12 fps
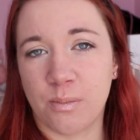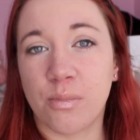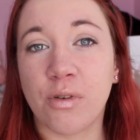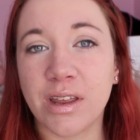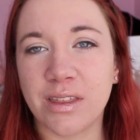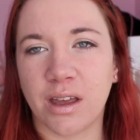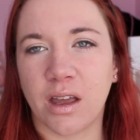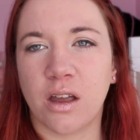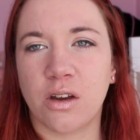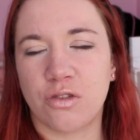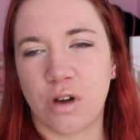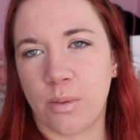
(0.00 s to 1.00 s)

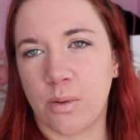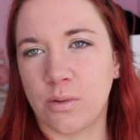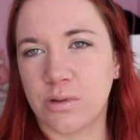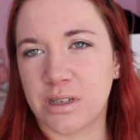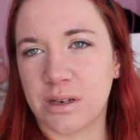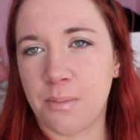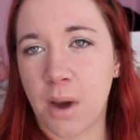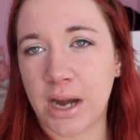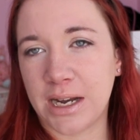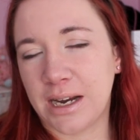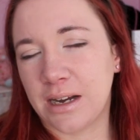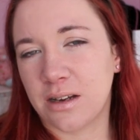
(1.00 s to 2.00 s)
breathing troubles and
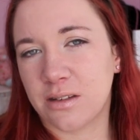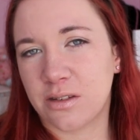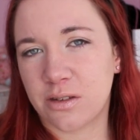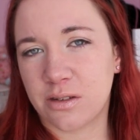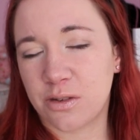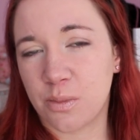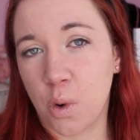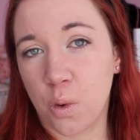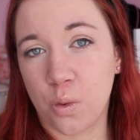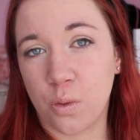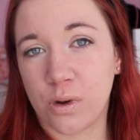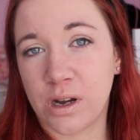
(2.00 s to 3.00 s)
might need
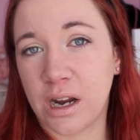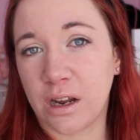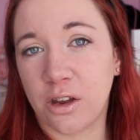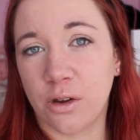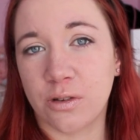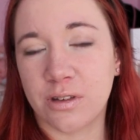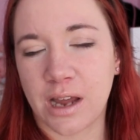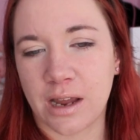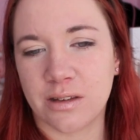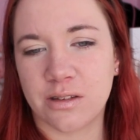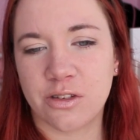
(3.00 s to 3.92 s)
small NICU stays.